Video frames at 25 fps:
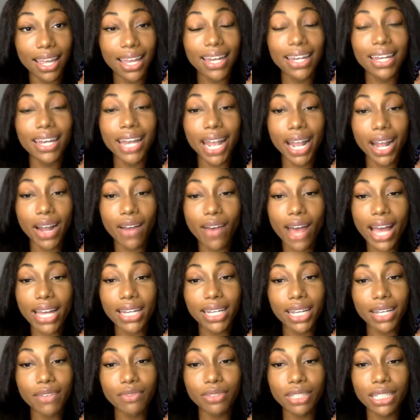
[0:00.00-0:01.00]
Now, I
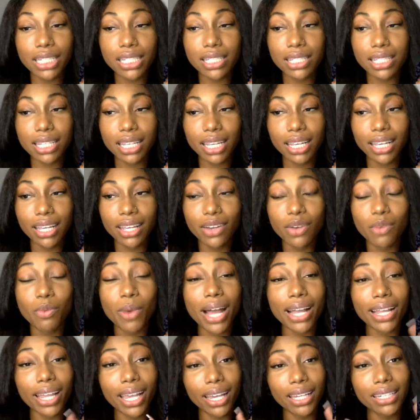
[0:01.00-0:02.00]
definitely see
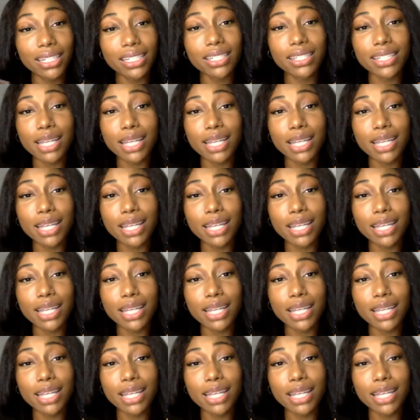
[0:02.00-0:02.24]
why Candace